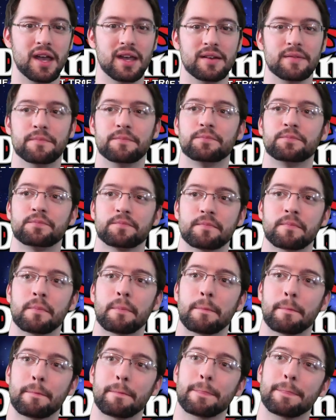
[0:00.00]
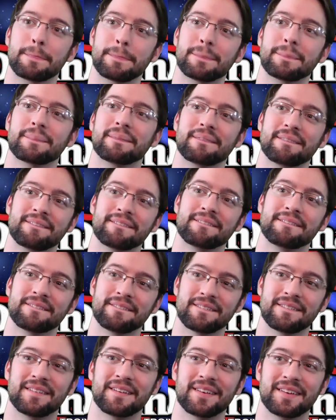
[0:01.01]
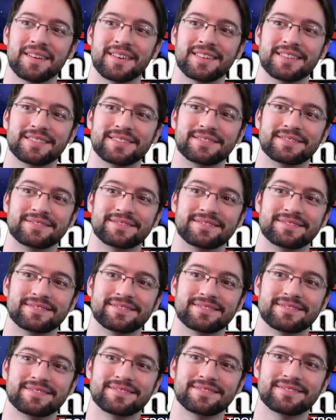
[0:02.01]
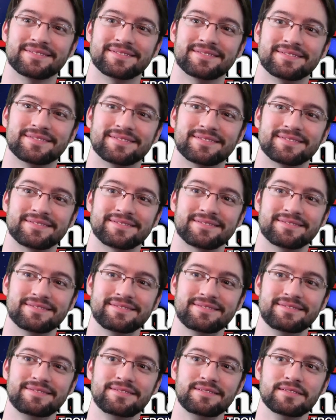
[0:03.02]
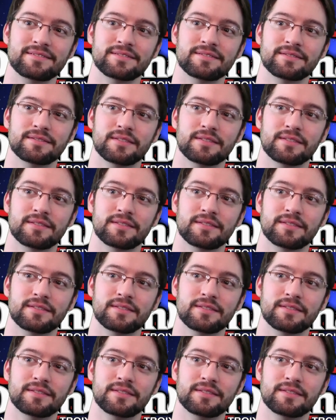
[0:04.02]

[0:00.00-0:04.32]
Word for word: Actually, someone actually did side that in Inner Regions when Draco was at full power.